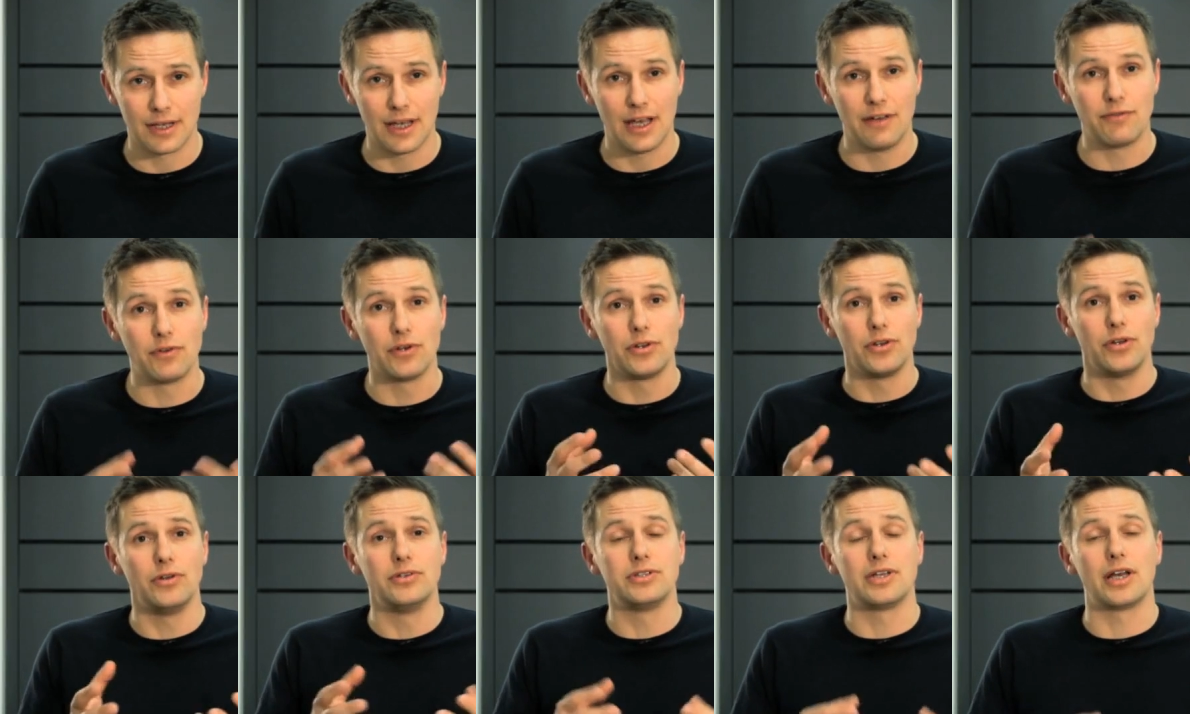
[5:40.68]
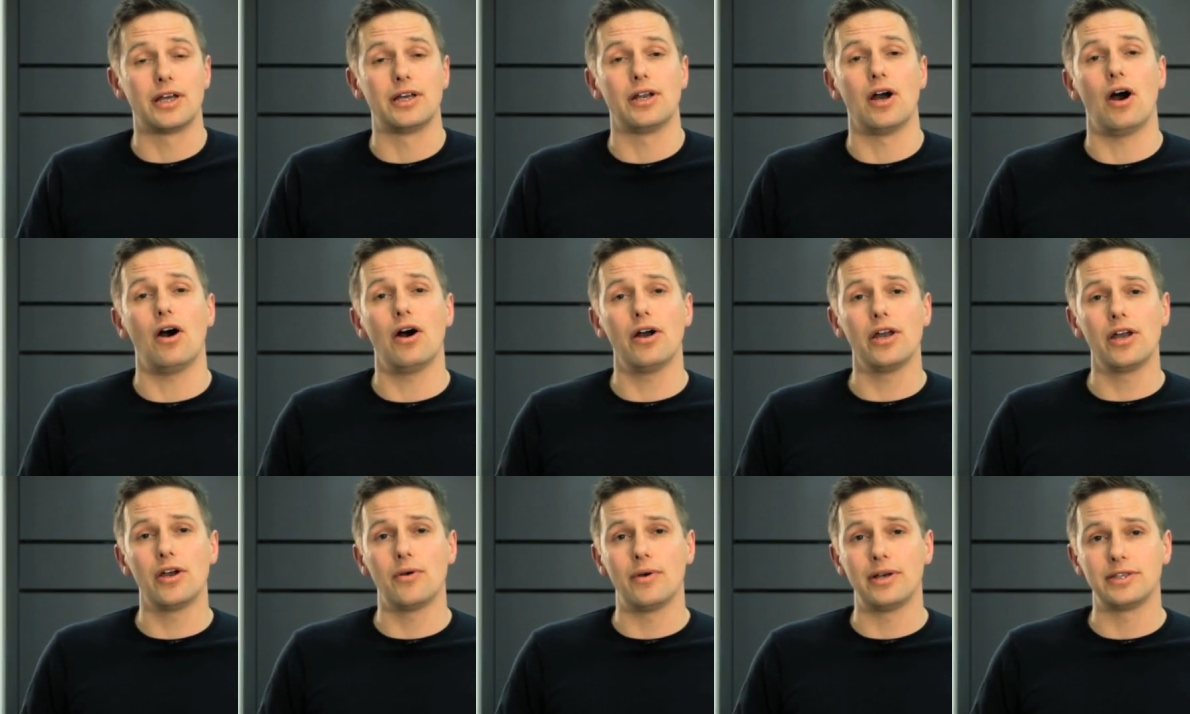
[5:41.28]
If you're using an
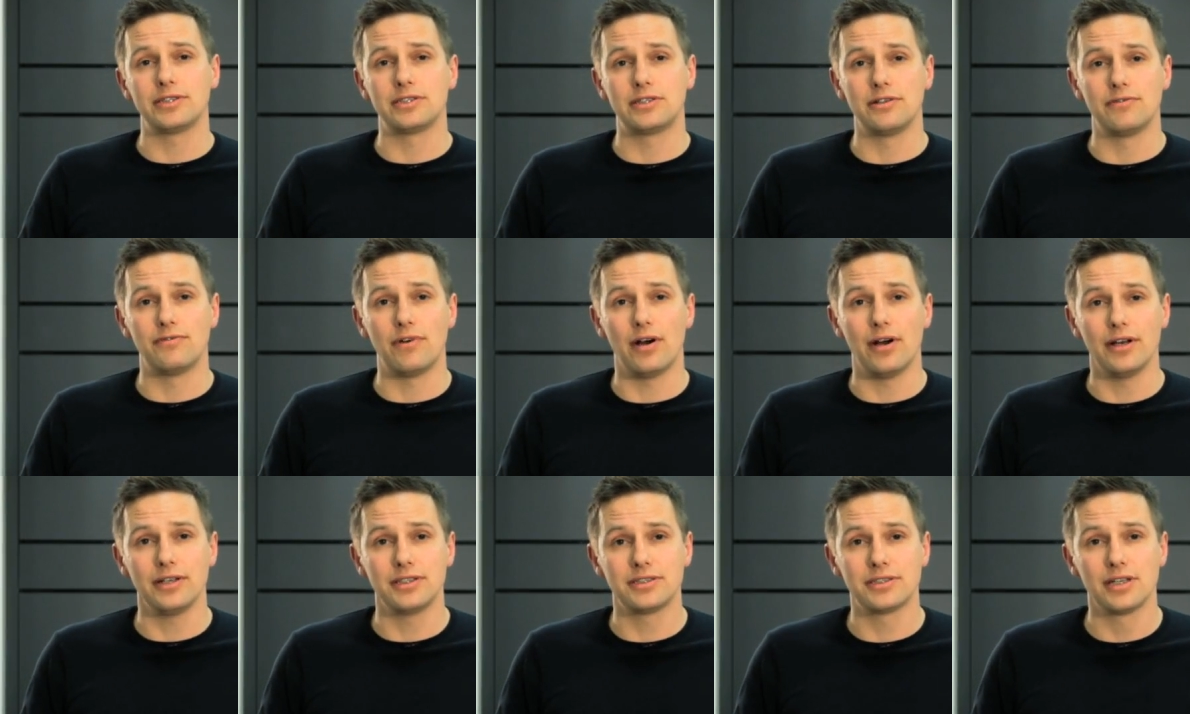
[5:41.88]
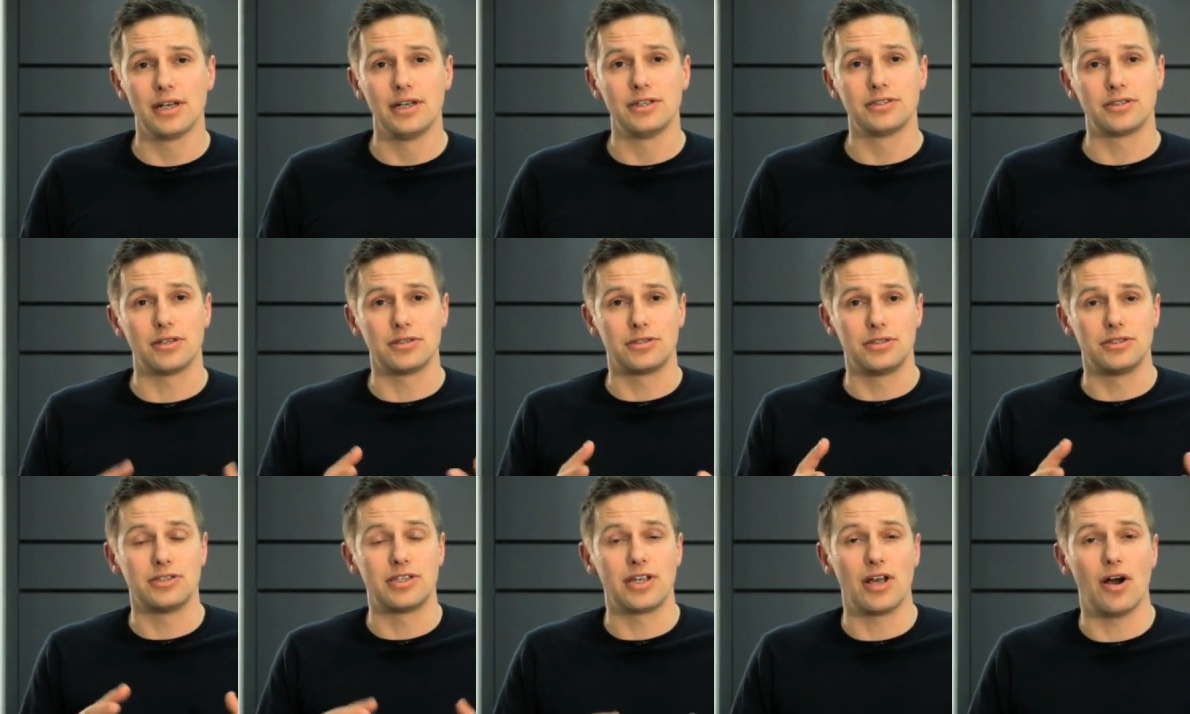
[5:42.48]
iOS device,
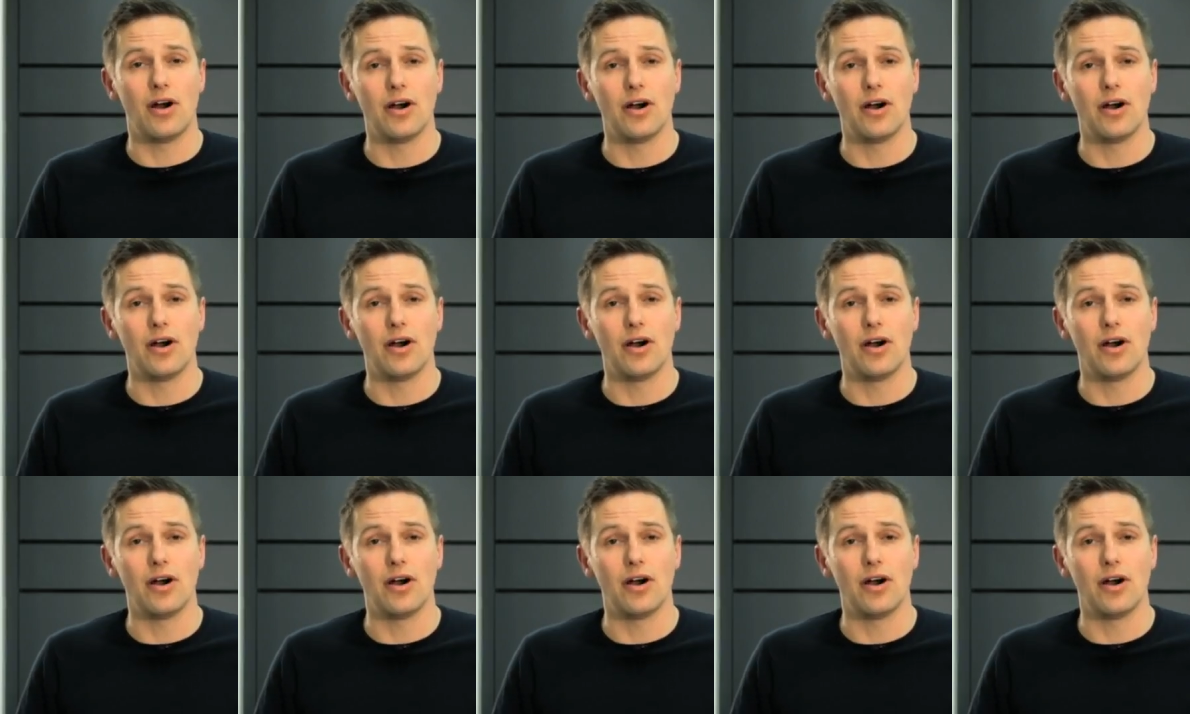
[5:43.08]
such as the